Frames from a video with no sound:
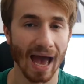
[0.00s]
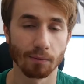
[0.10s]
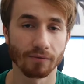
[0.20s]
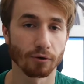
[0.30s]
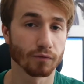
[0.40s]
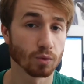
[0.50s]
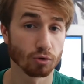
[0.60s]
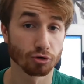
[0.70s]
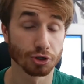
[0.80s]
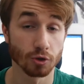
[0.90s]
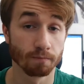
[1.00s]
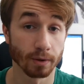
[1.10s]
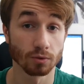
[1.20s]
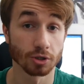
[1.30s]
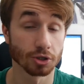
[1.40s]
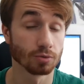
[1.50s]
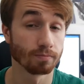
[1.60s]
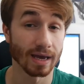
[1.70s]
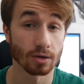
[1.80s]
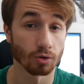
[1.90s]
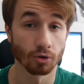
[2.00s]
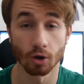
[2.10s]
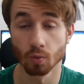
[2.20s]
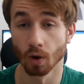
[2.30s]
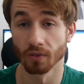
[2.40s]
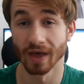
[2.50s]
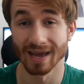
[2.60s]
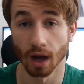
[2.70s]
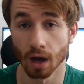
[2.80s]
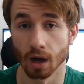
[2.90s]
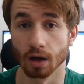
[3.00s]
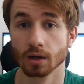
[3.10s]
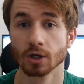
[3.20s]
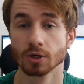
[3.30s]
However, if you are a new builder, you may not know what they are.